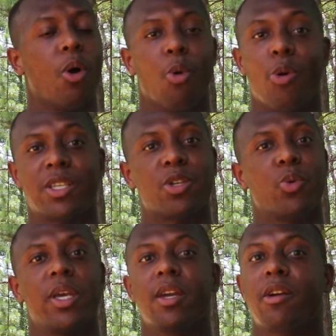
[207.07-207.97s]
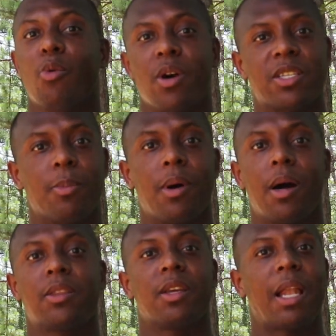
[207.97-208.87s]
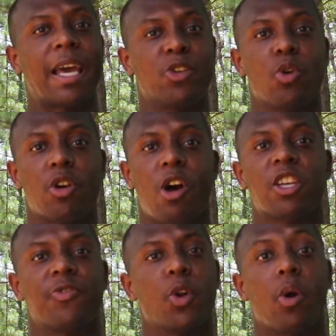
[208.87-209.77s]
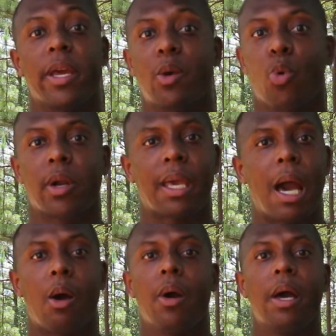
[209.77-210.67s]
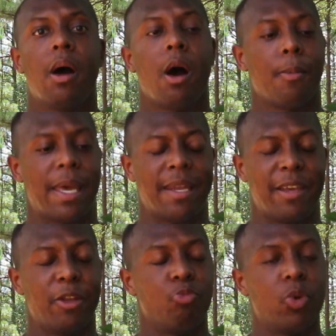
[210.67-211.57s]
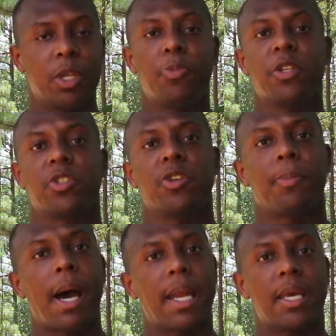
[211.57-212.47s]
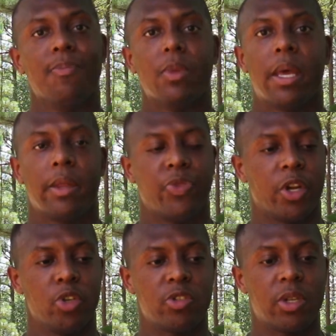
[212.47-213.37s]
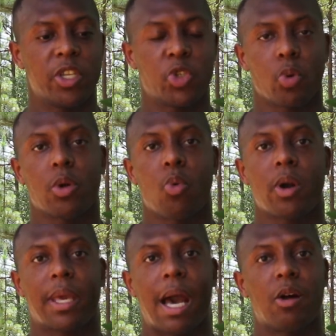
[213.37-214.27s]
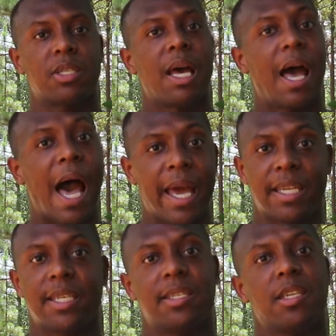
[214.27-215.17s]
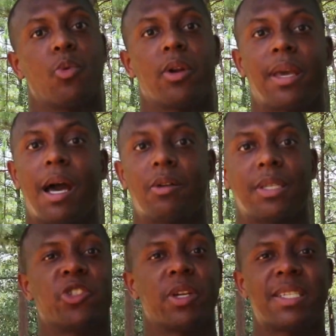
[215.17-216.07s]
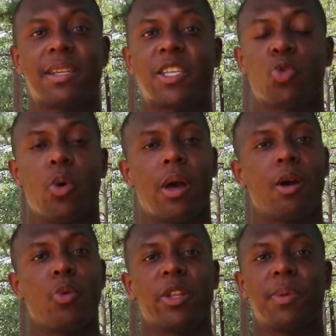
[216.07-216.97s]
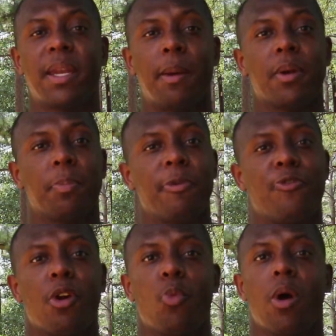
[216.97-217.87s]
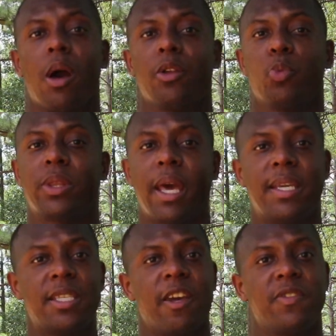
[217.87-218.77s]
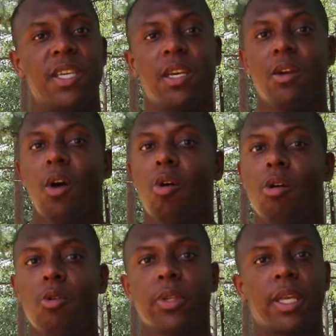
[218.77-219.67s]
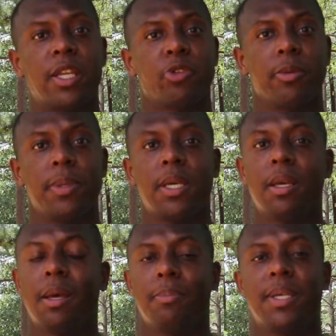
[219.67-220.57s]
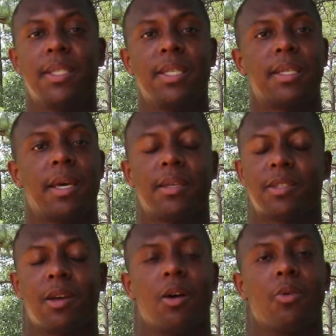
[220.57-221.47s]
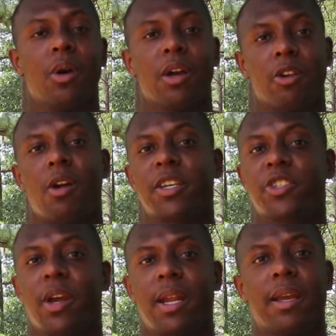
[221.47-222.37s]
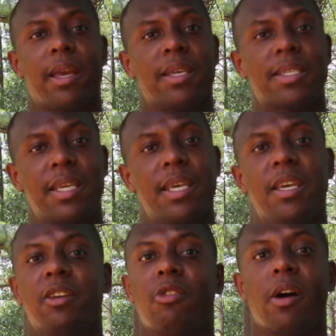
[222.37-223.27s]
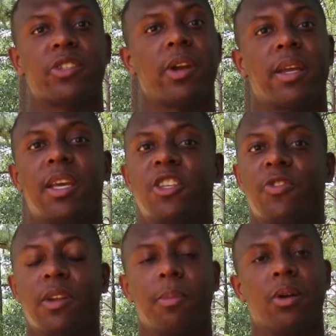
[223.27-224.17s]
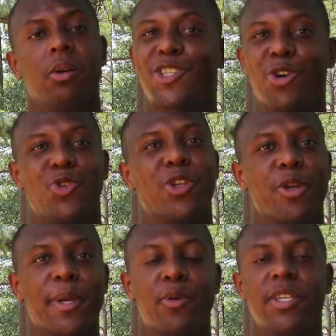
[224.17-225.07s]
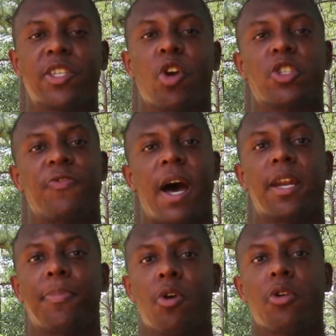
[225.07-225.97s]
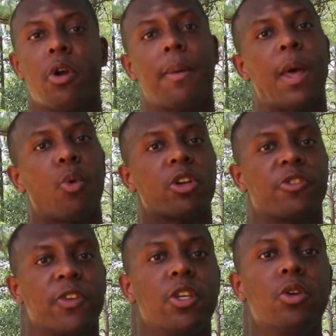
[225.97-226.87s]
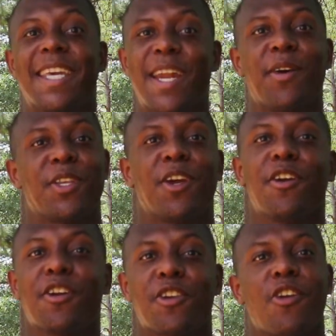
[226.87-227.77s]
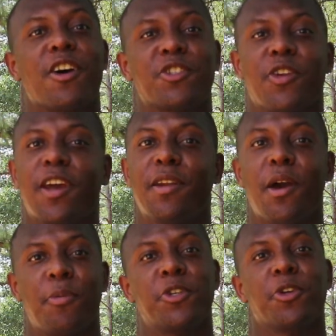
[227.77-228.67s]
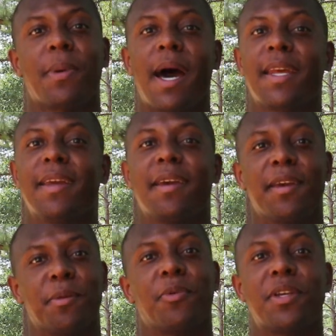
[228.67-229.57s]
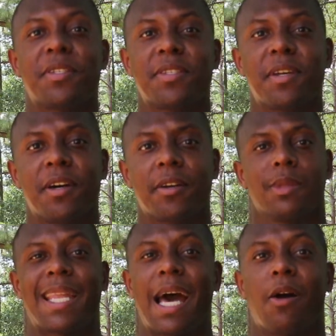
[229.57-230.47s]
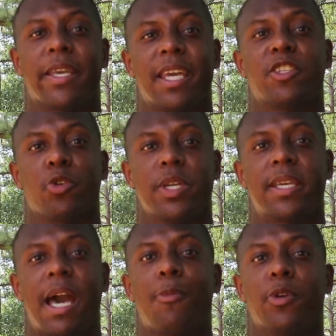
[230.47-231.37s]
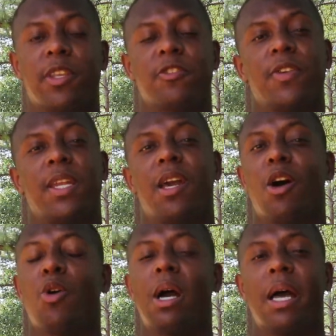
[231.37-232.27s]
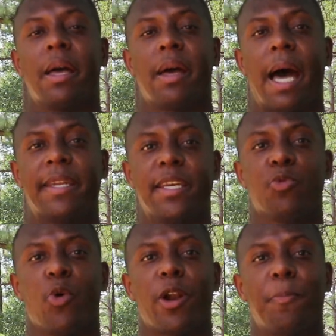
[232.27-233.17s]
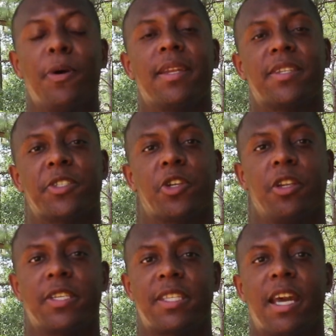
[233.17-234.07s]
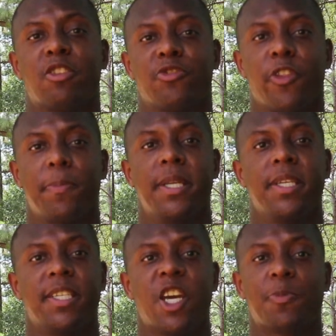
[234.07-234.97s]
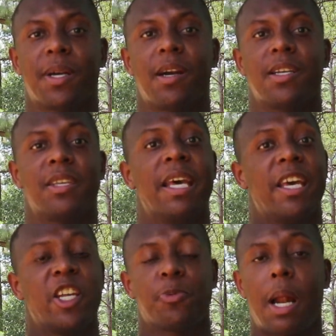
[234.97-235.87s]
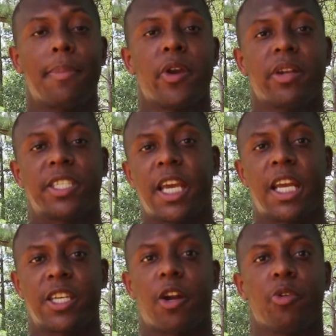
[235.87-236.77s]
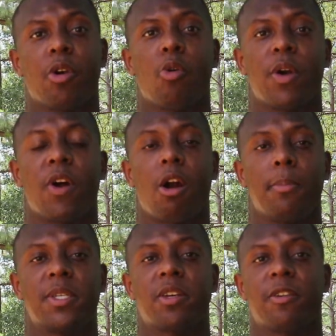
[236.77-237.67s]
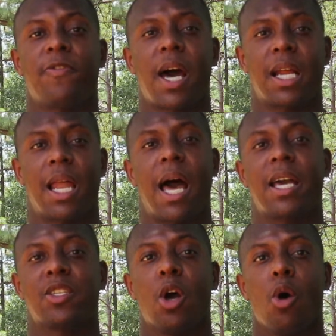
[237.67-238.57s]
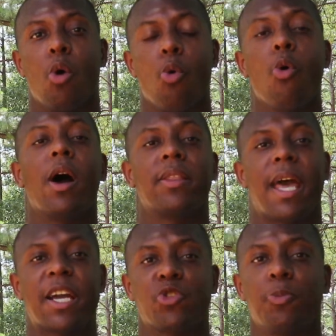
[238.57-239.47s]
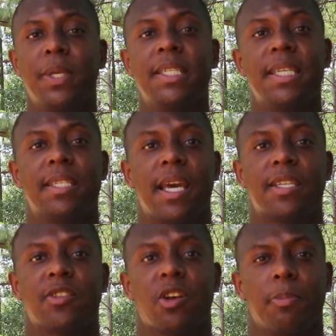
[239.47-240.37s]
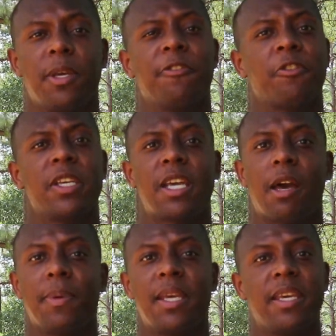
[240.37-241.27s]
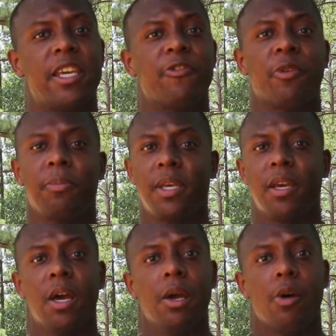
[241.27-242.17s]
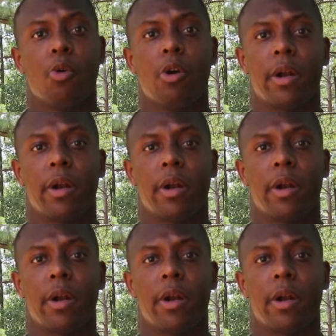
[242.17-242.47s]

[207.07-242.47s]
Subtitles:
once a week or once a month to like do a CrossFit or a HIIT workout, and it really pushes your body. They're usually shorter workouts, high intensity workouts. It translates well with being able to perform well with the ACFT or with the E3B PT test. So cross training is key, cross training is fundamental. So do a little bit of research, find a program that works for you, get out there, cross train, push your body, and embrace the suck. Now again, to recap with this video, I didn't want to put necessarily the standards for the PT test because it's probably going to change. I don't know when the Army is going to finalize what the actual PT test is going to be for EIB, EFMB, or